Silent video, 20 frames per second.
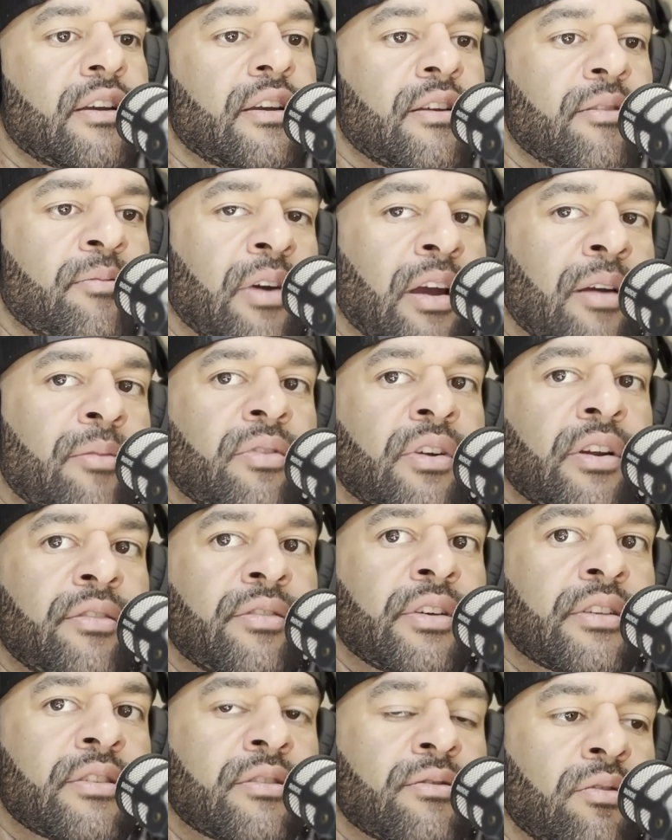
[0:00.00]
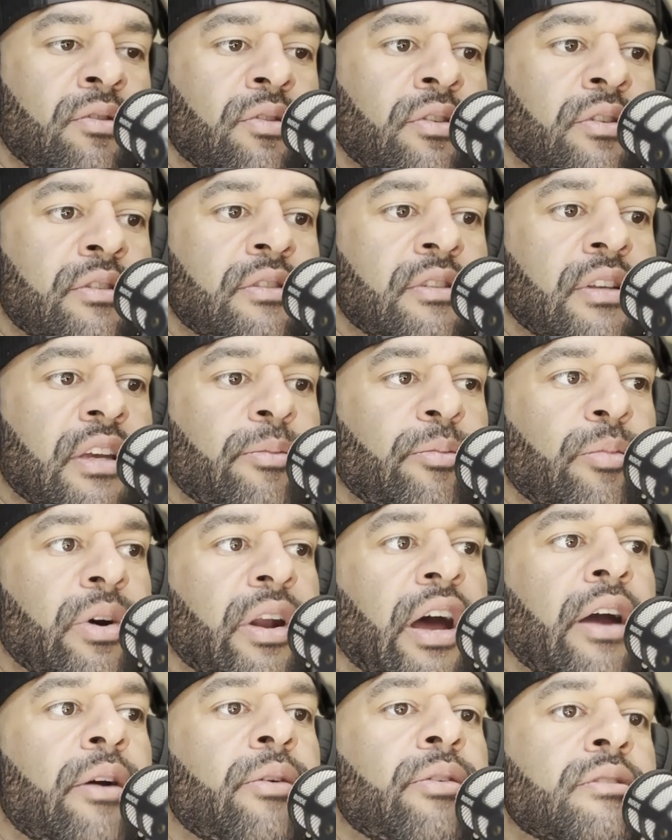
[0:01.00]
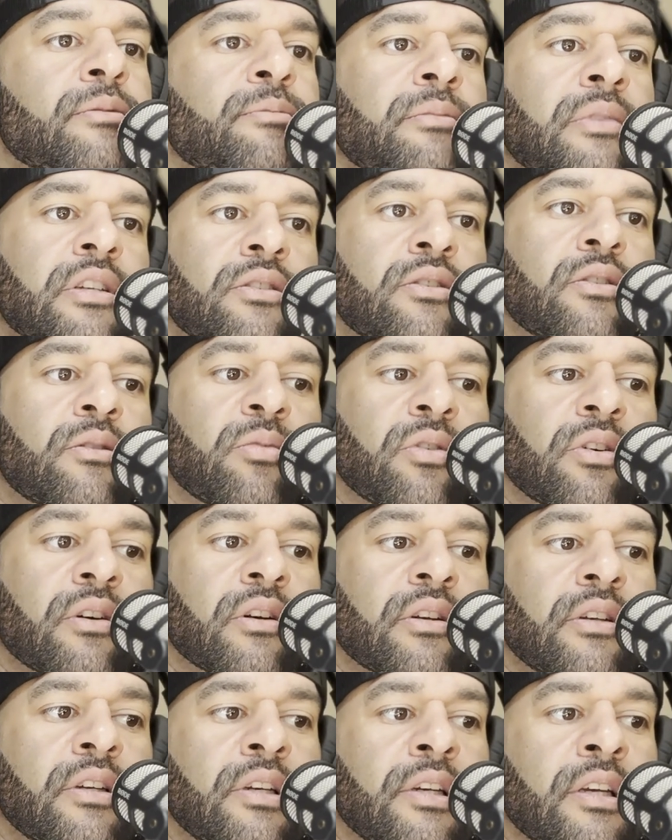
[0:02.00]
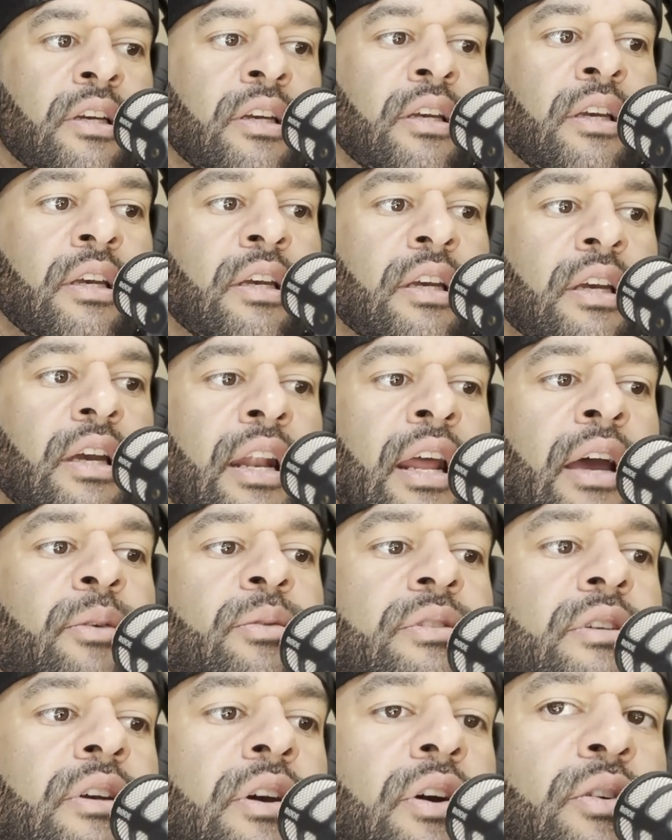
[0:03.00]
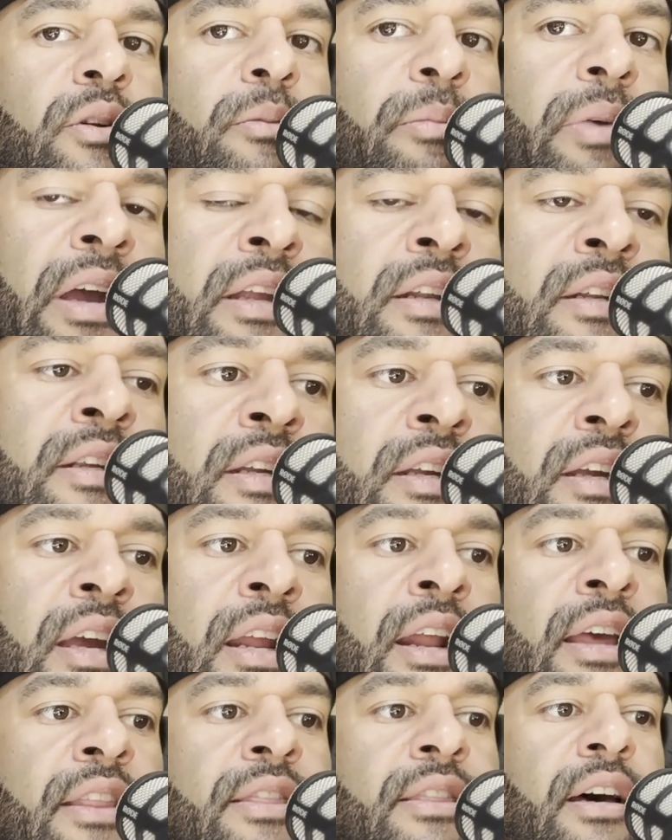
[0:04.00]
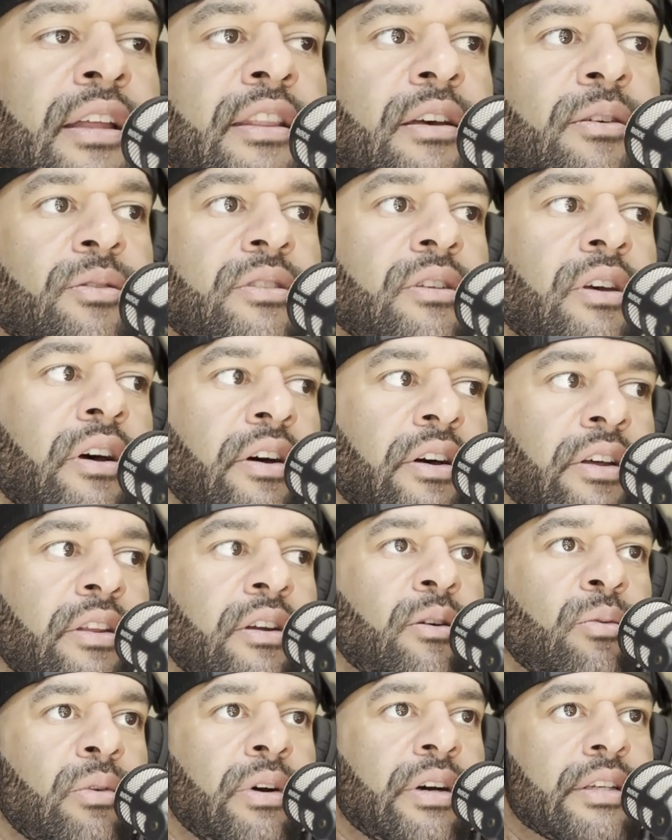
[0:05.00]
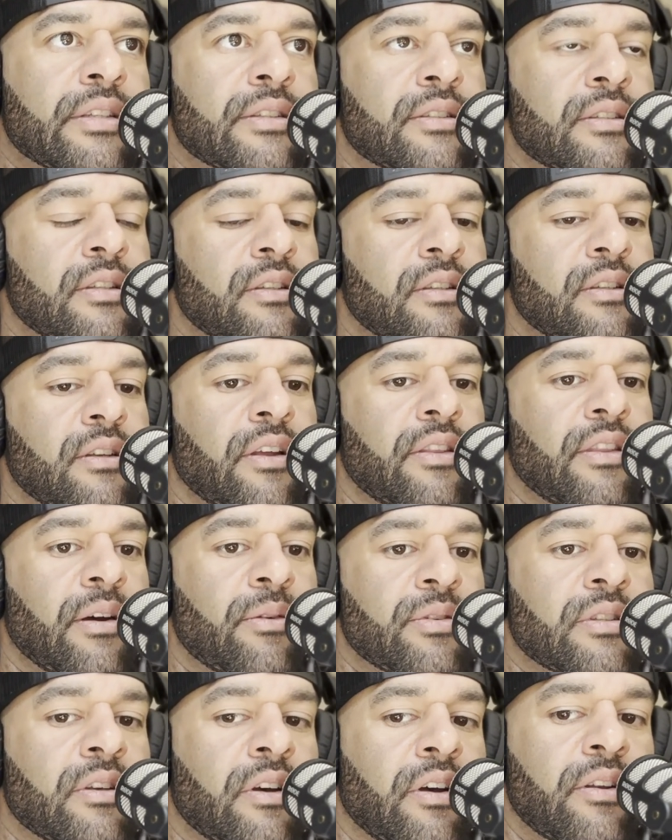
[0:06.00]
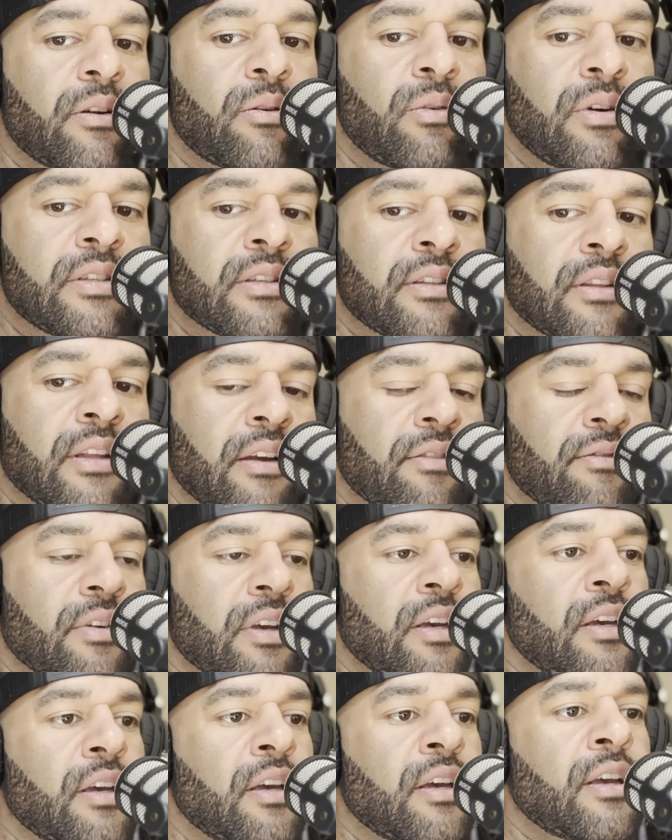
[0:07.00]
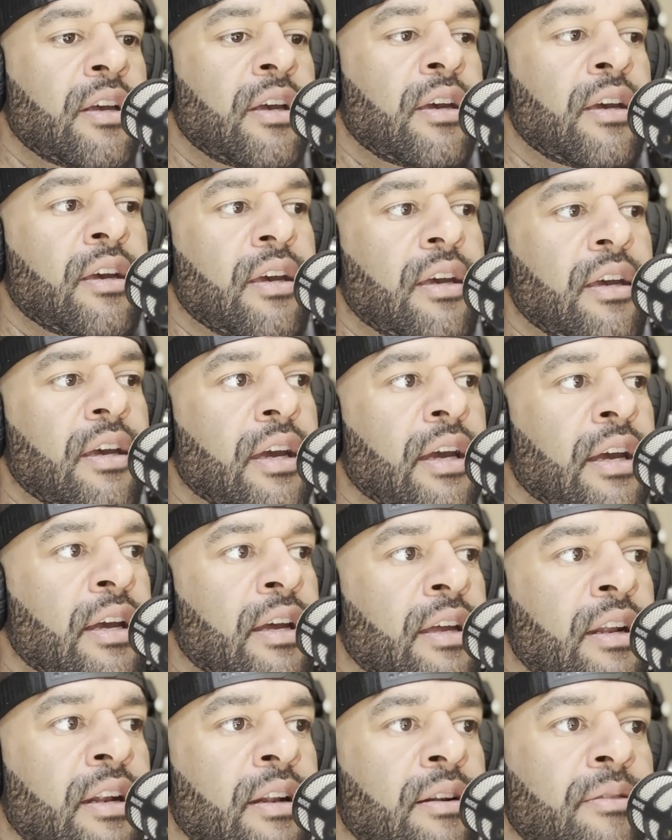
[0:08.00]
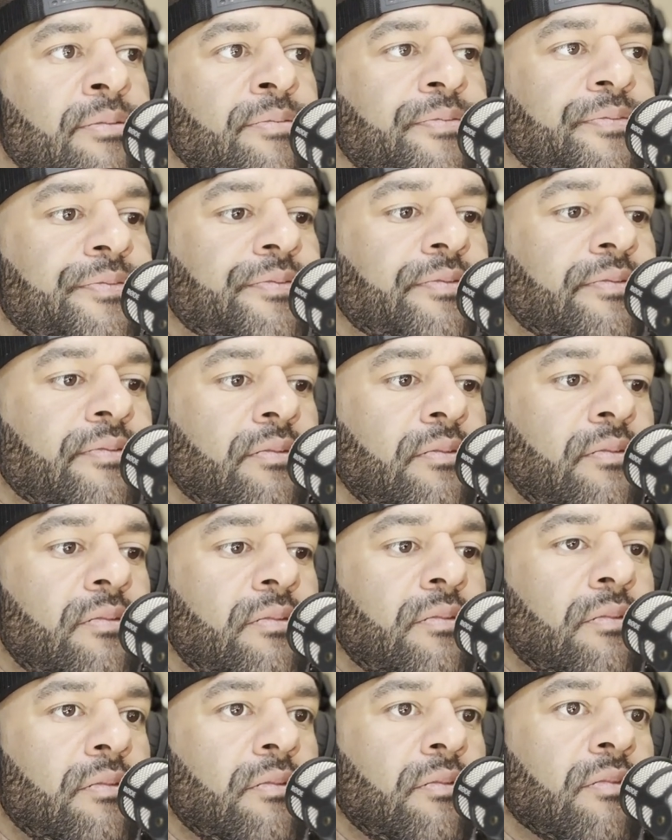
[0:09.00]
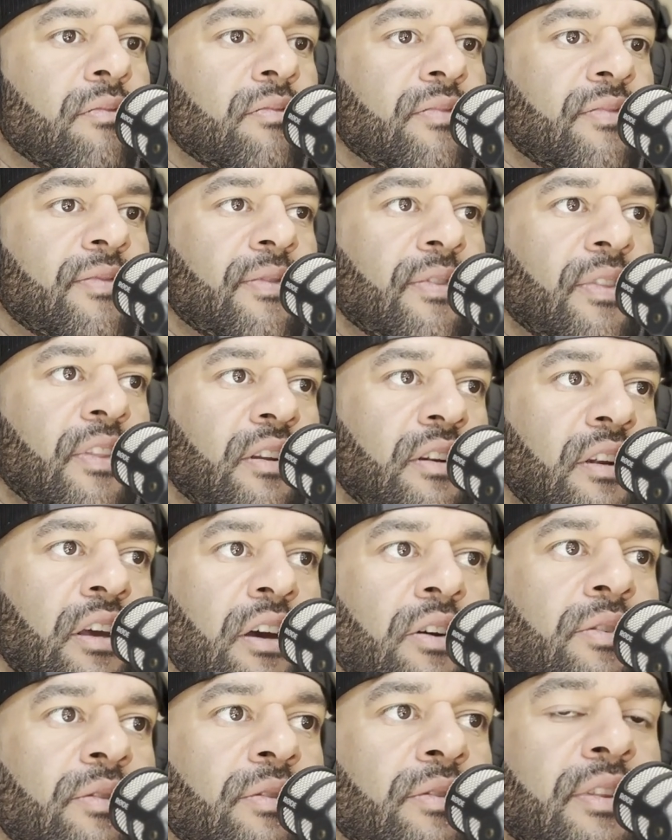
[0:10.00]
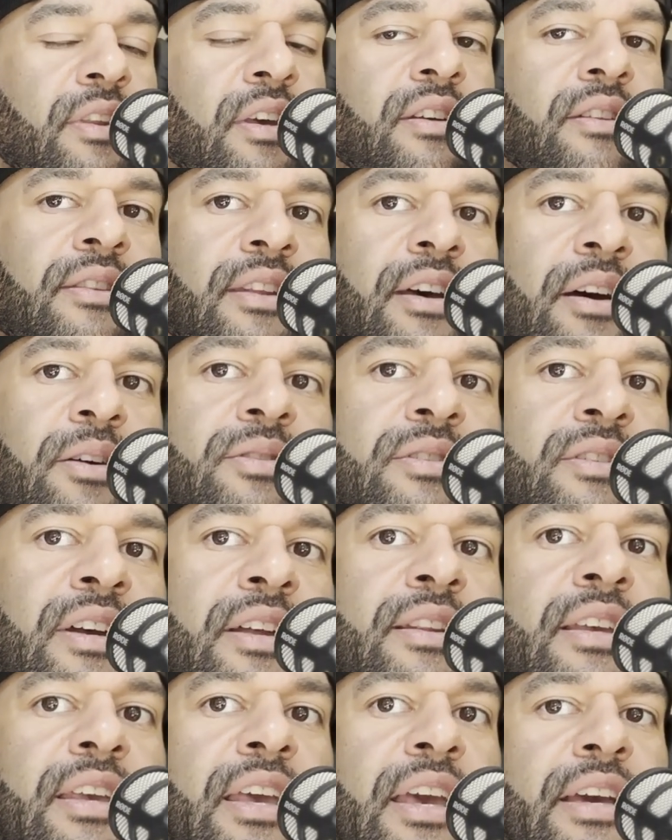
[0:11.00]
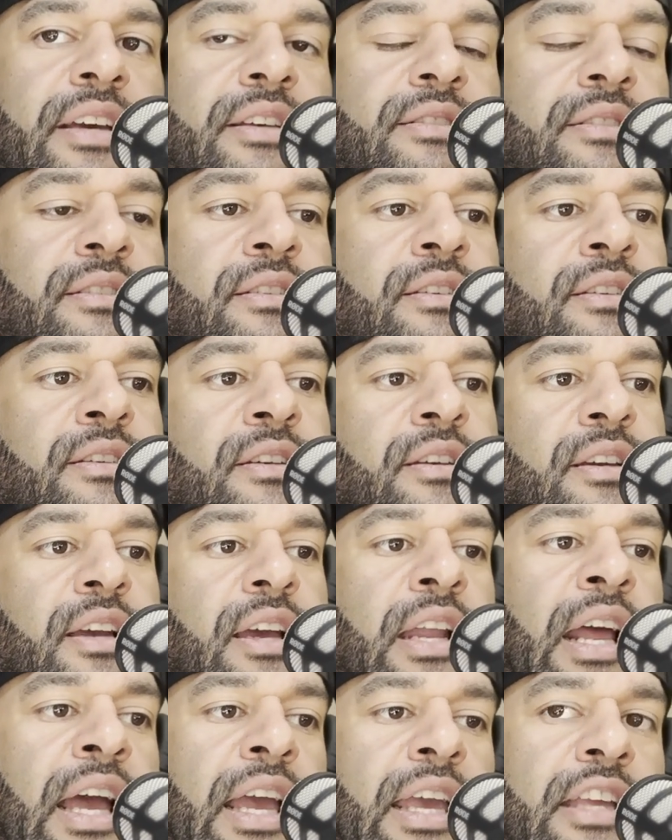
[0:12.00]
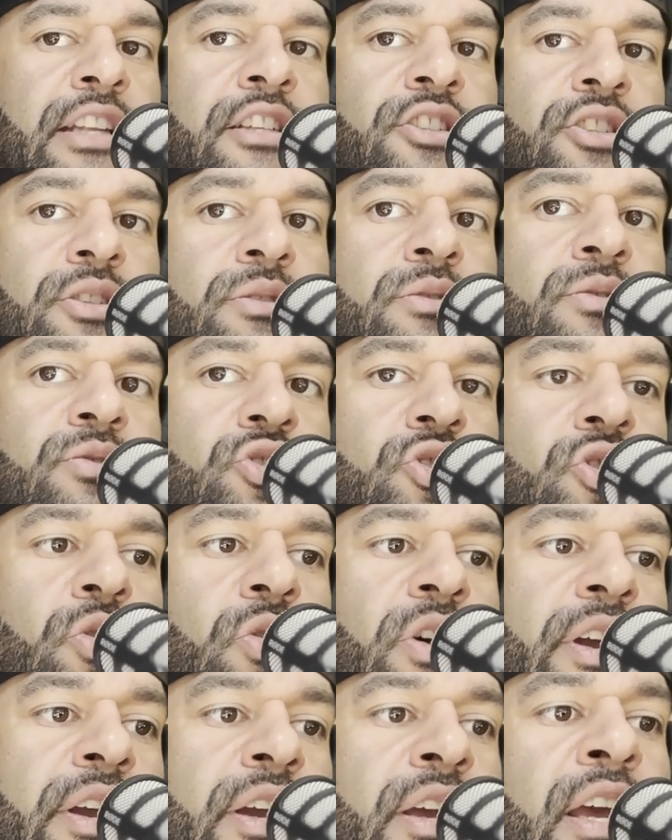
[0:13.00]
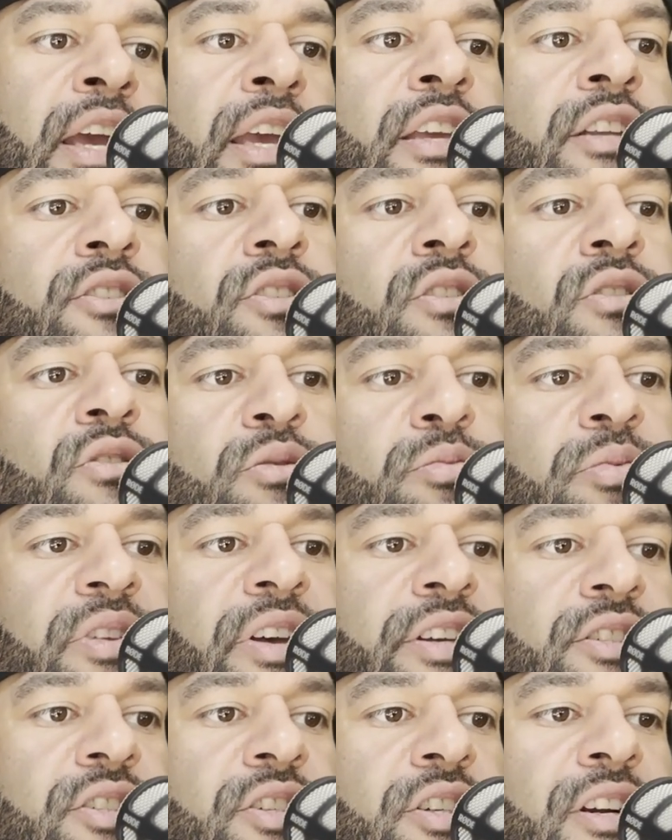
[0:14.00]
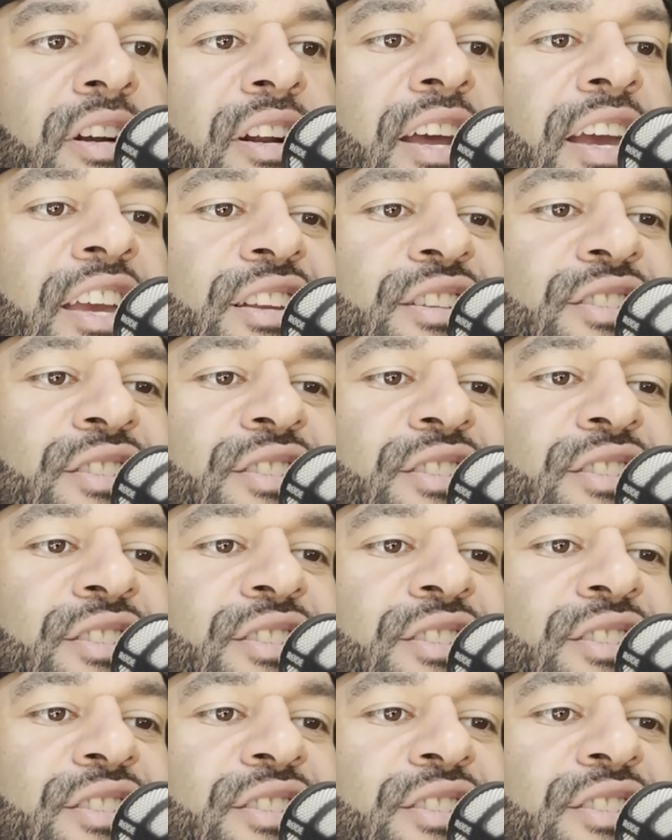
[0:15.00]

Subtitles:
in my previous roles, but I was miserable and I was codependent and I thought that was all there was. That was all there was in life. And no, that was not the case. And I can choose joy and I can choose pleasure and I